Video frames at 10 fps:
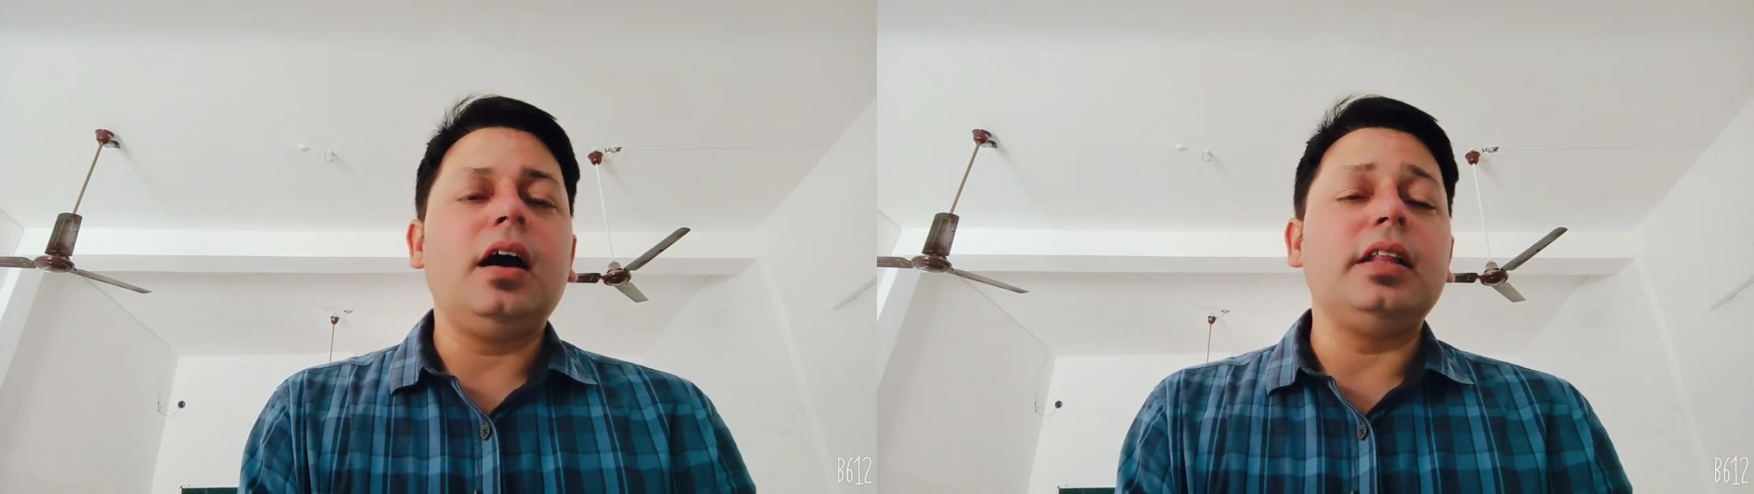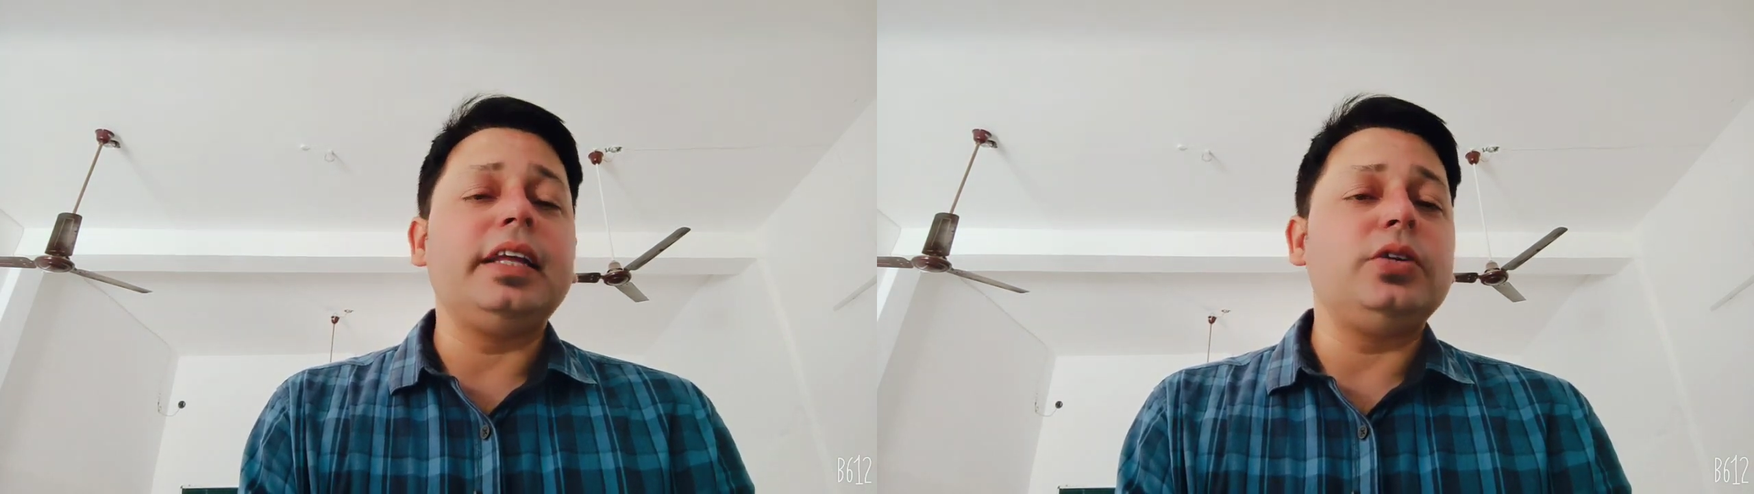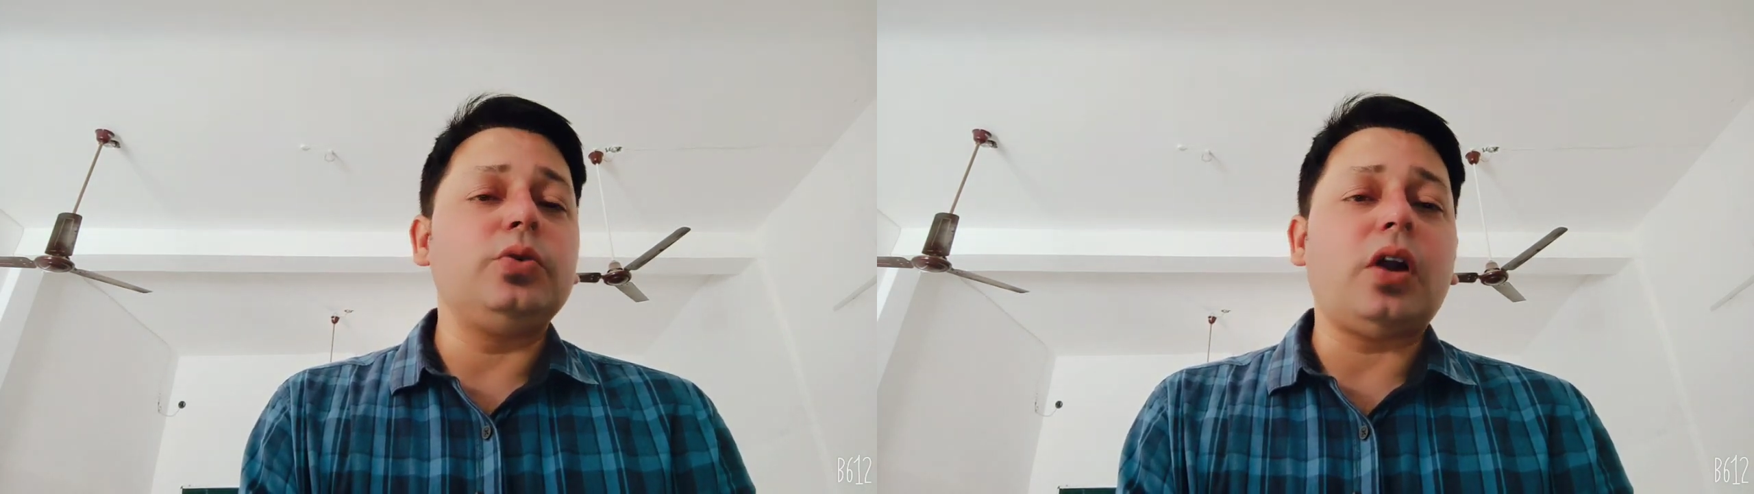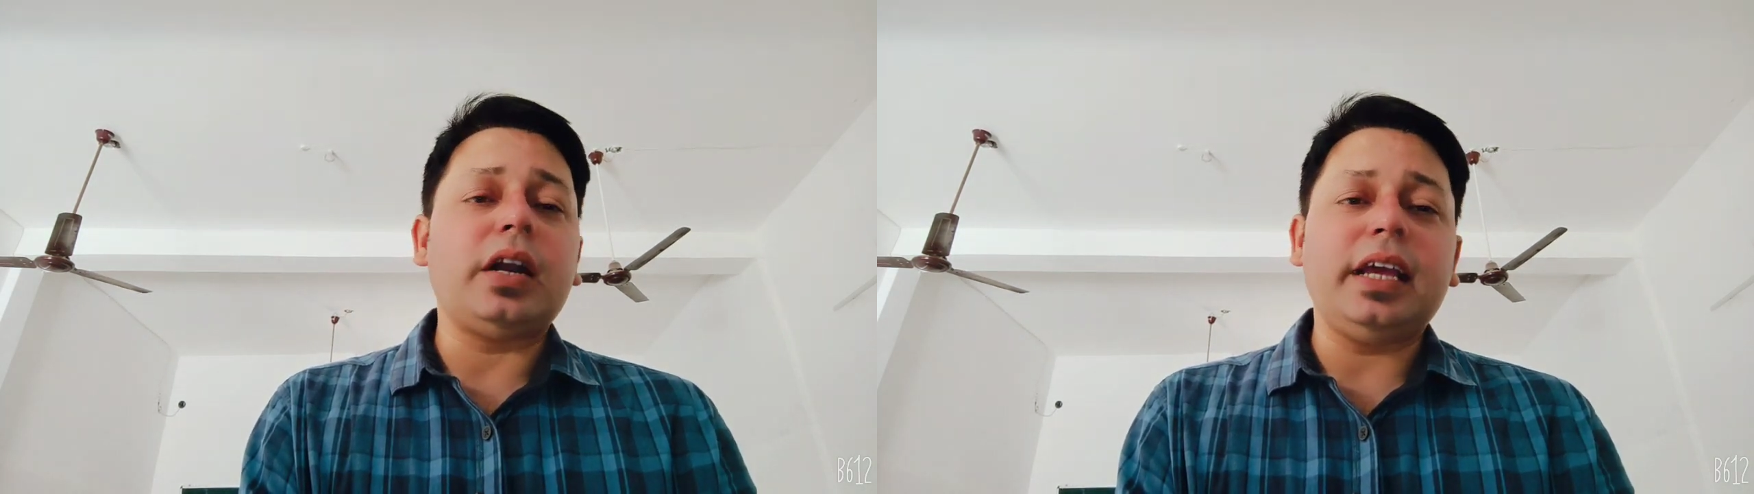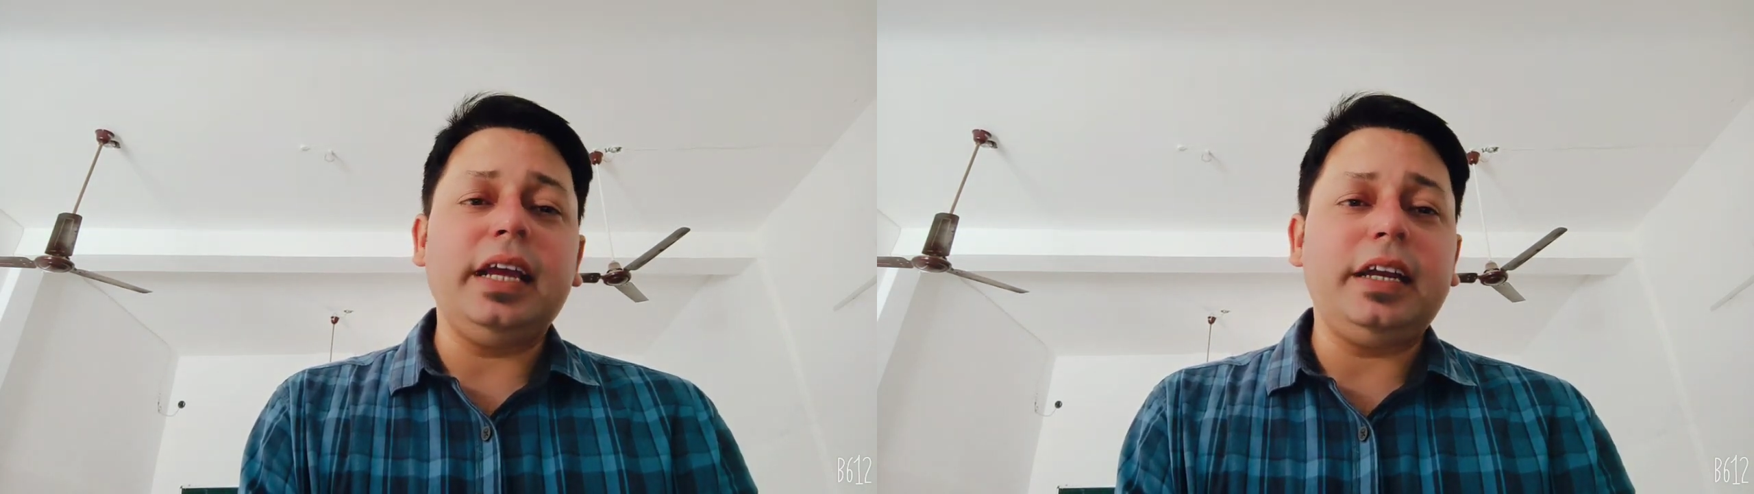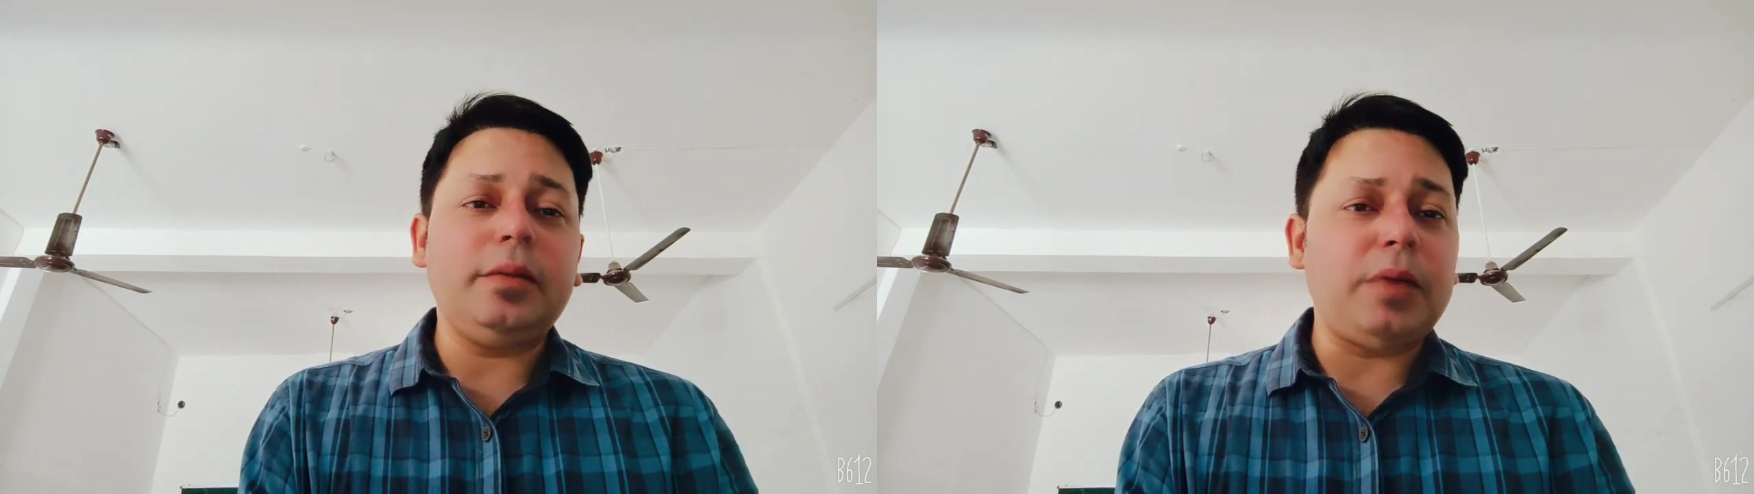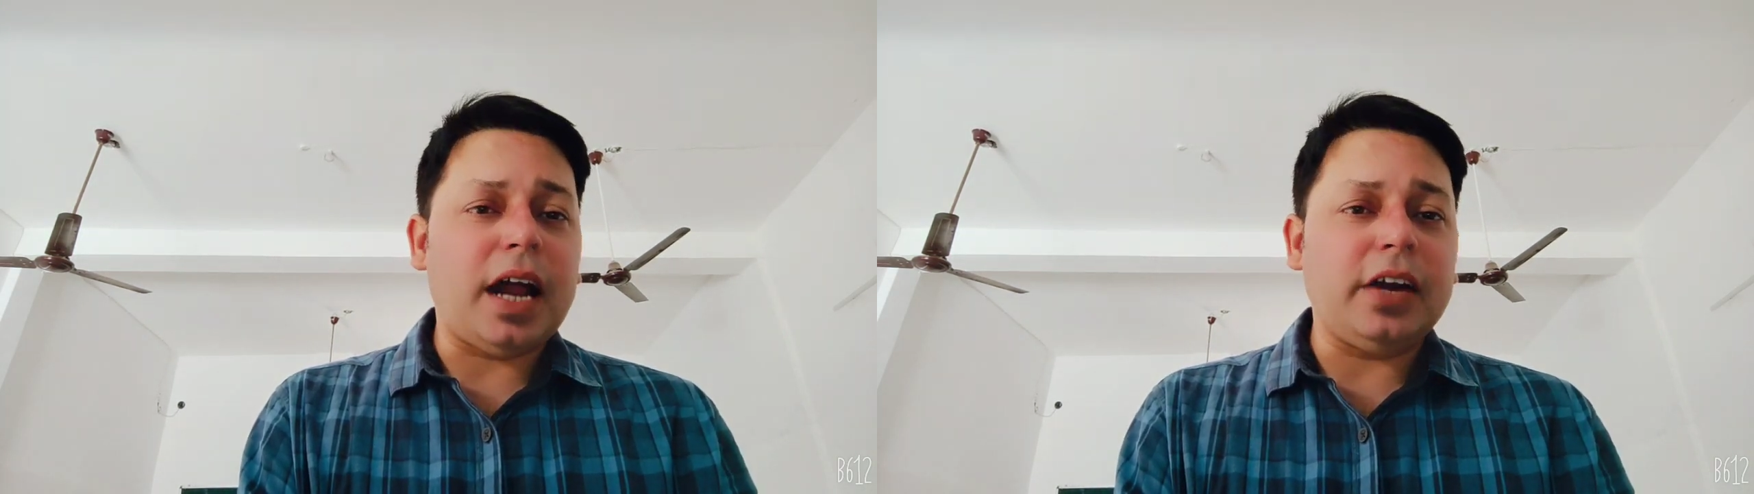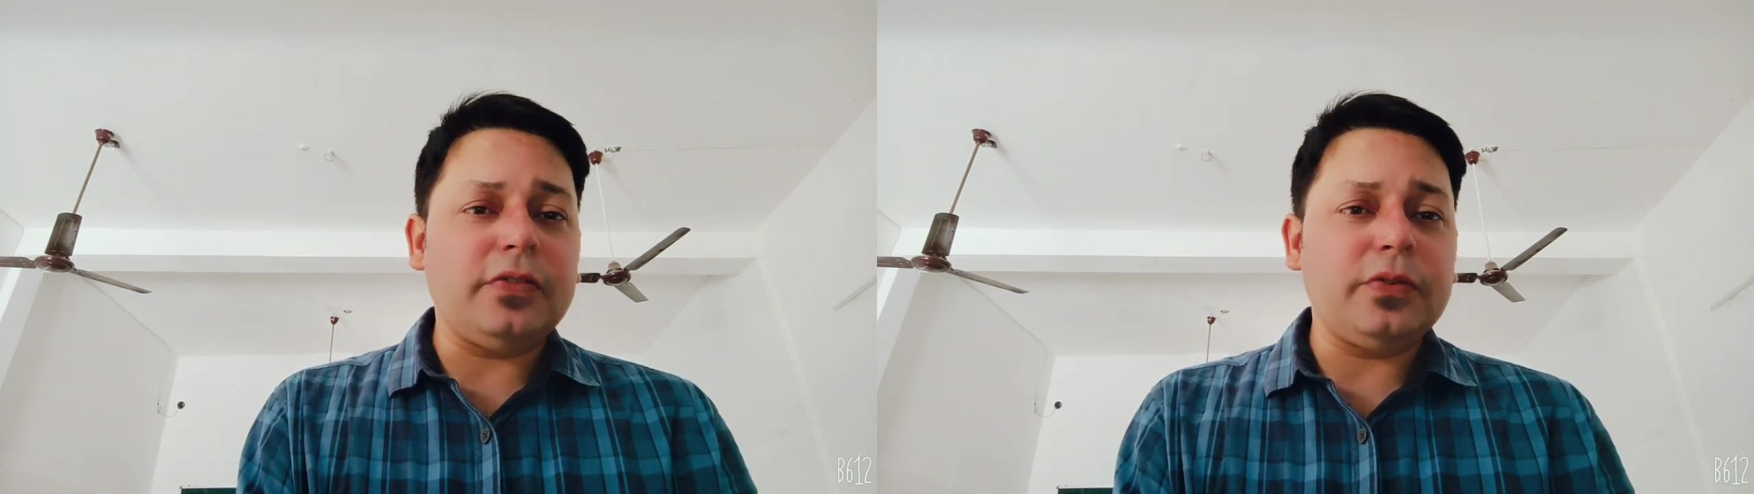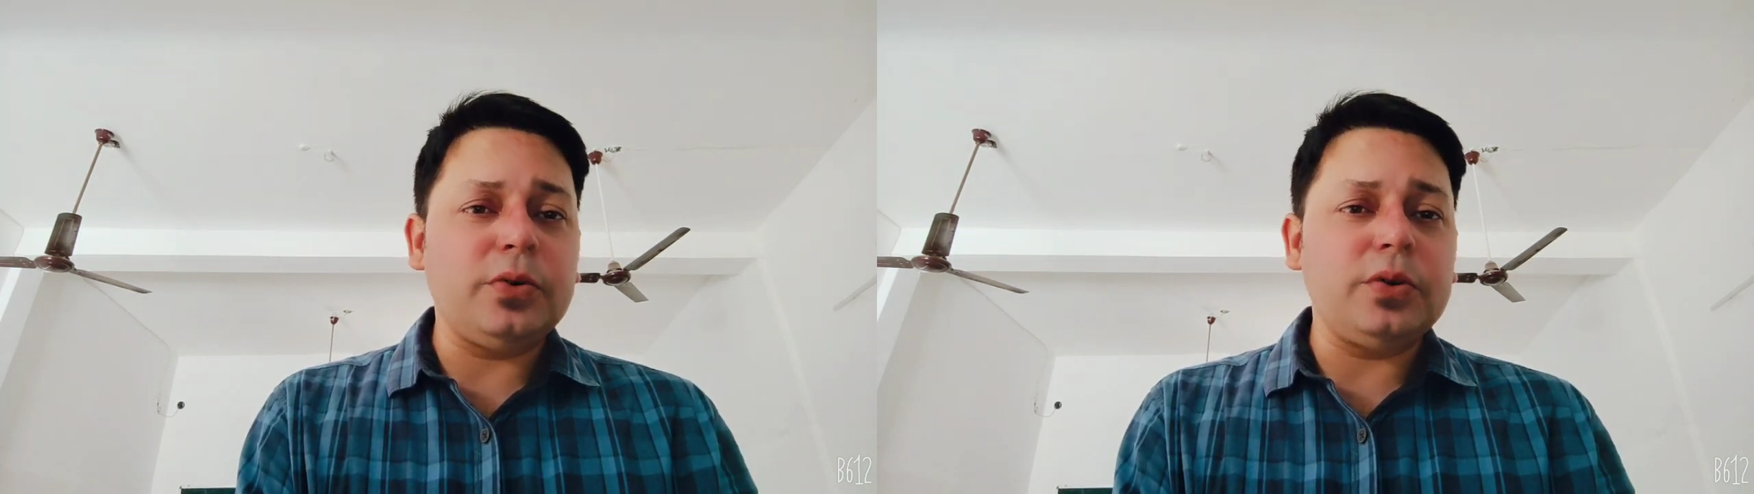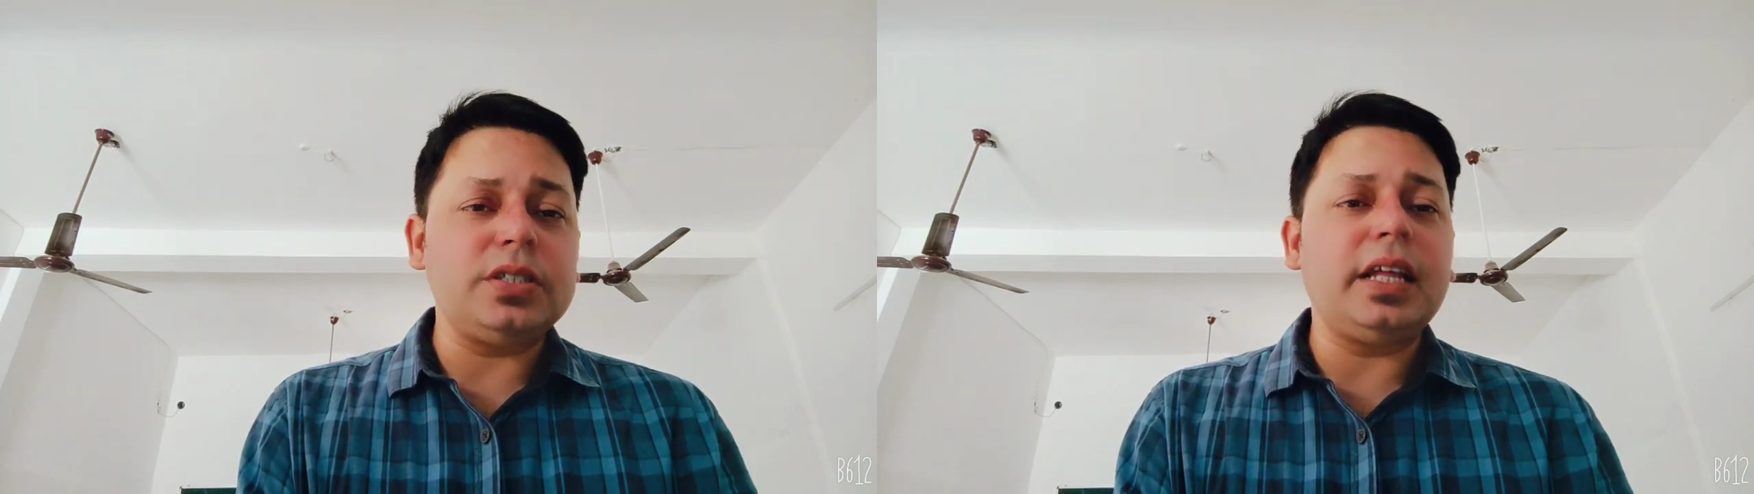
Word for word: they do not eat plant foods,